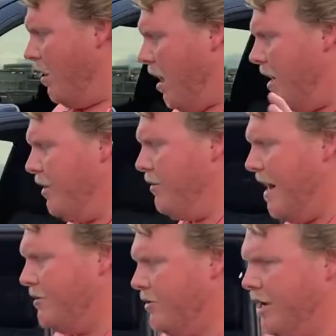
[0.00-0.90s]
a lot of you
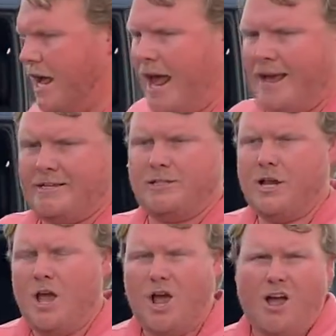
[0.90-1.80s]
guys are gonna ask,
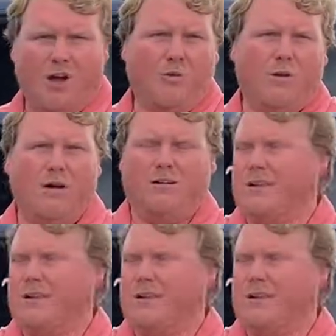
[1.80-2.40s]
well,